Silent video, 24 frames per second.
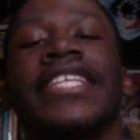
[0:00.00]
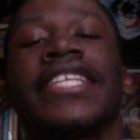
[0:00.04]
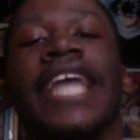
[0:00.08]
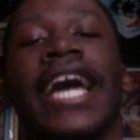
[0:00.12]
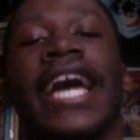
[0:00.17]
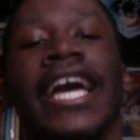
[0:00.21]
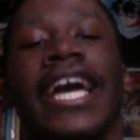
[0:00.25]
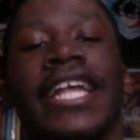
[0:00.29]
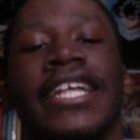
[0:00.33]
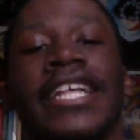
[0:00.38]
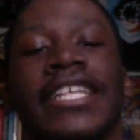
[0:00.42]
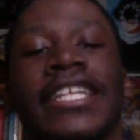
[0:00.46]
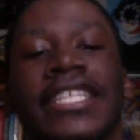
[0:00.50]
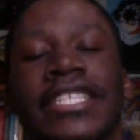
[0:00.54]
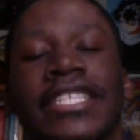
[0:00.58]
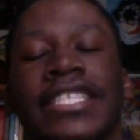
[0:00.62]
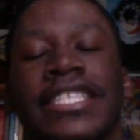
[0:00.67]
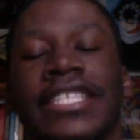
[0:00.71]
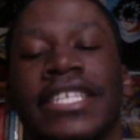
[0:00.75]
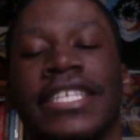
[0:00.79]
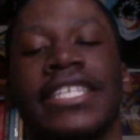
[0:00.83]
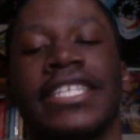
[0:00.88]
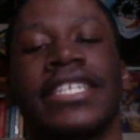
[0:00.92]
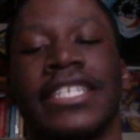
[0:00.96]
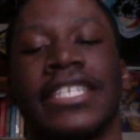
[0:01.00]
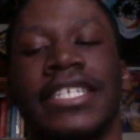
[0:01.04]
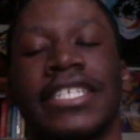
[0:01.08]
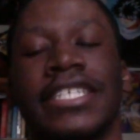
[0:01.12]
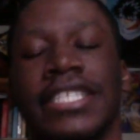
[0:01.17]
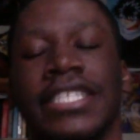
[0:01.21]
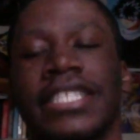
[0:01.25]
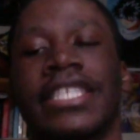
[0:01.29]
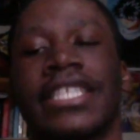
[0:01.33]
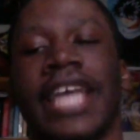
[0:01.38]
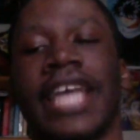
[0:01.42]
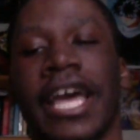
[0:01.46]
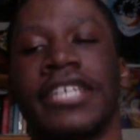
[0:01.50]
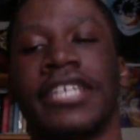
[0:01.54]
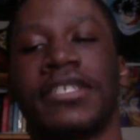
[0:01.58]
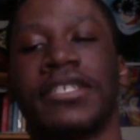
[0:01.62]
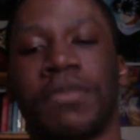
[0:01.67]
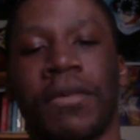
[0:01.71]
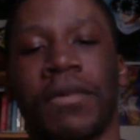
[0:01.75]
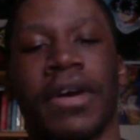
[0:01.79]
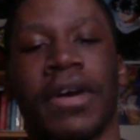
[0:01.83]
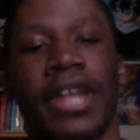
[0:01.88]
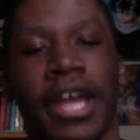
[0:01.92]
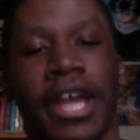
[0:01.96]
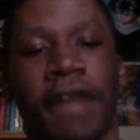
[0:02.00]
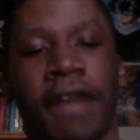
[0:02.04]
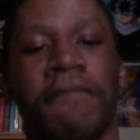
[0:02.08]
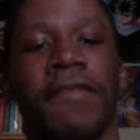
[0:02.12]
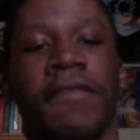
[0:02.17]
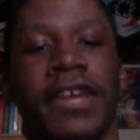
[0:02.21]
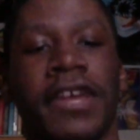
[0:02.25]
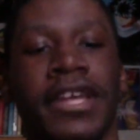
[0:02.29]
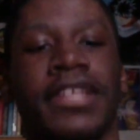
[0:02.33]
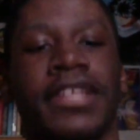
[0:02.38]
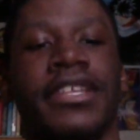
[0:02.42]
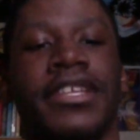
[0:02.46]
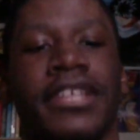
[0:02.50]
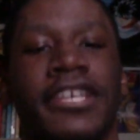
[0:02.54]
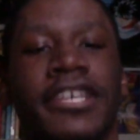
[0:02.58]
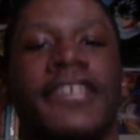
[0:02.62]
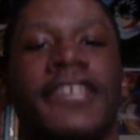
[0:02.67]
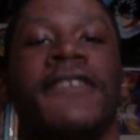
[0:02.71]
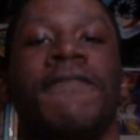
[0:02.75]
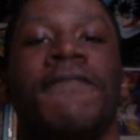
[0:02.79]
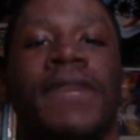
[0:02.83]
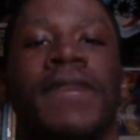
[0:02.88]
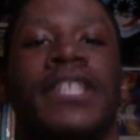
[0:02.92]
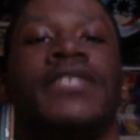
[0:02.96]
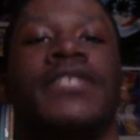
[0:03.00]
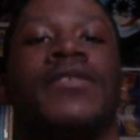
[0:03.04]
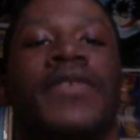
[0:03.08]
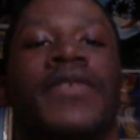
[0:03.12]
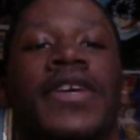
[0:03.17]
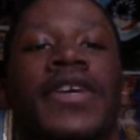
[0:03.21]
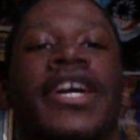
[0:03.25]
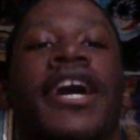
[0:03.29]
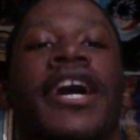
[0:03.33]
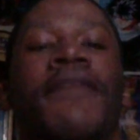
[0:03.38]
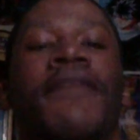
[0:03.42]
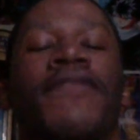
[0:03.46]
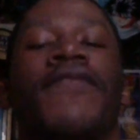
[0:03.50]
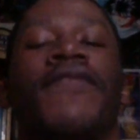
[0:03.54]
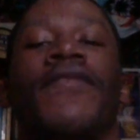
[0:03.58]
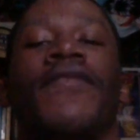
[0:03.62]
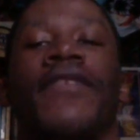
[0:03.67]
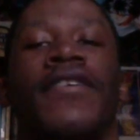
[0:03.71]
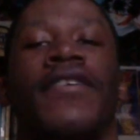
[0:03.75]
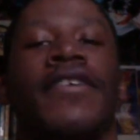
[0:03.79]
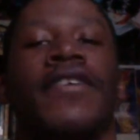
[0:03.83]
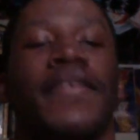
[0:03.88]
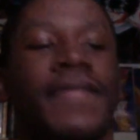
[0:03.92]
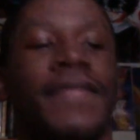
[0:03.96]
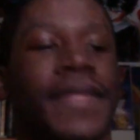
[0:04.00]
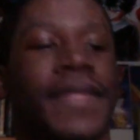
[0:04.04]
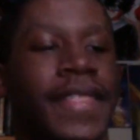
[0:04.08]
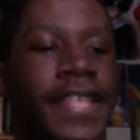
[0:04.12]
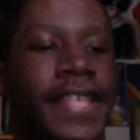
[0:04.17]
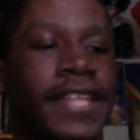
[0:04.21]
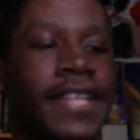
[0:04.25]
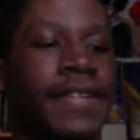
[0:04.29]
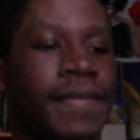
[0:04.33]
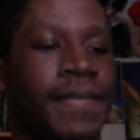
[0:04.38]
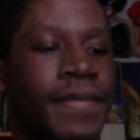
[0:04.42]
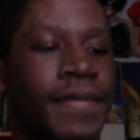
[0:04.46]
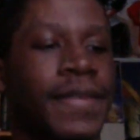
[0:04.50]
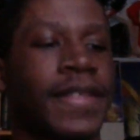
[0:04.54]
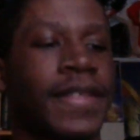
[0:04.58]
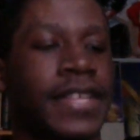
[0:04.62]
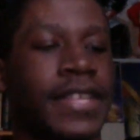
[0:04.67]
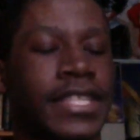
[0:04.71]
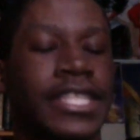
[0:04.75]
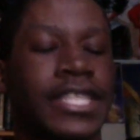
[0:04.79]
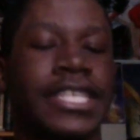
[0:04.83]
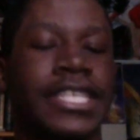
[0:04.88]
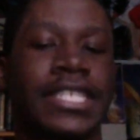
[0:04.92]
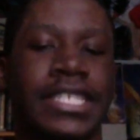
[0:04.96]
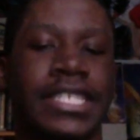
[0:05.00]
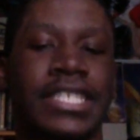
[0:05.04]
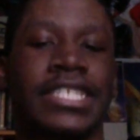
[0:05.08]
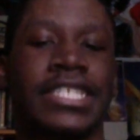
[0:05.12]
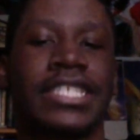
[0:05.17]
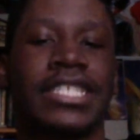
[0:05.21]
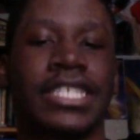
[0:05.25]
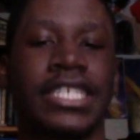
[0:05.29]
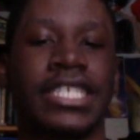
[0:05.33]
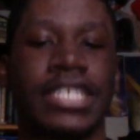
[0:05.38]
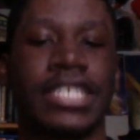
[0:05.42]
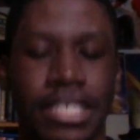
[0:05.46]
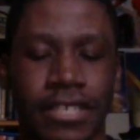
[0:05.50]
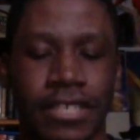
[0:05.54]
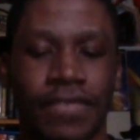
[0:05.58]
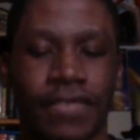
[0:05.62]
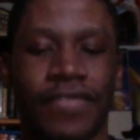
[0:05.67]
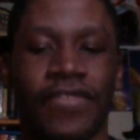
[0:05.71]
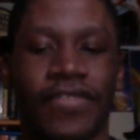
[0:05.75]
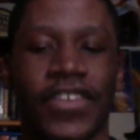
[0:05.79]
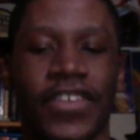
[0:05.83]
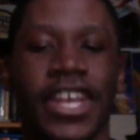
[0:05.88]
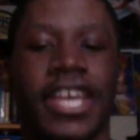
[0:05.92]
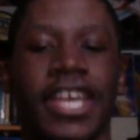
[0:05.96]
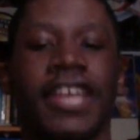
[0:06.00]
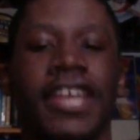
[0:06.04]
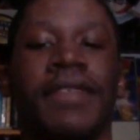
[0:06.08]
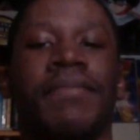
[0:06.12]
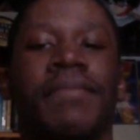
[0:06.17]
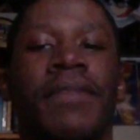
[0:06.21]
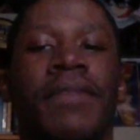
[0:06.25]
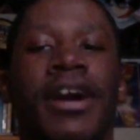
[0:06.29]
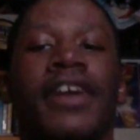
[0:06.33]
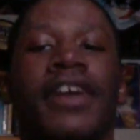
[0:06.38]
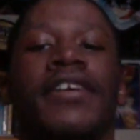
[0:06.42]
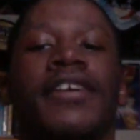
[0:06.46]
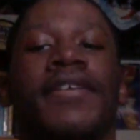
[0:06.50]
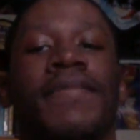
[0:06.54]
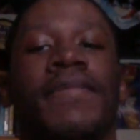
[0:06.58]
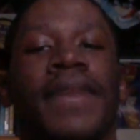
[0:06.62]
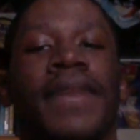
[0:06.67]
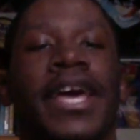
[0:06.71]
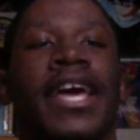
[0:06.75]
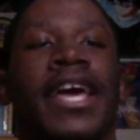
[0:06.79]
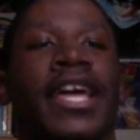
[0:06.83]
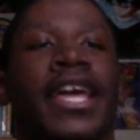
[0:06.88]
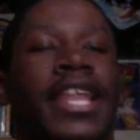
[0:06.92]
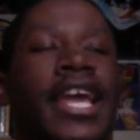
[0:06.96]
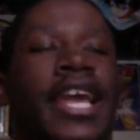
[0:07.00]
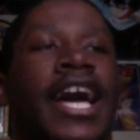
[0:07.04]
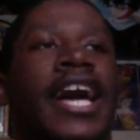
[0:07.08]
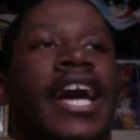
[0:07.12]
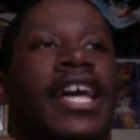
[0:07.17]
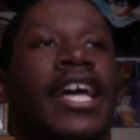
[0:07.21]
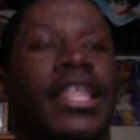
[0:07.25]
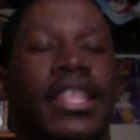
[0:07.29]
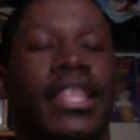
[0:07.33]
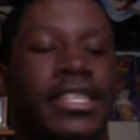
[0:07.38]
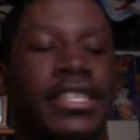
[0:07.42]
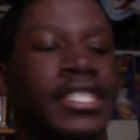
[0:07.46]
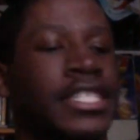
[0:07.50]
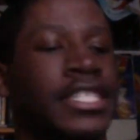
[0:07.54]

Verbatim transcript: that that is what I read Kimetsu no Yaiba for. This this freaking manga, man. I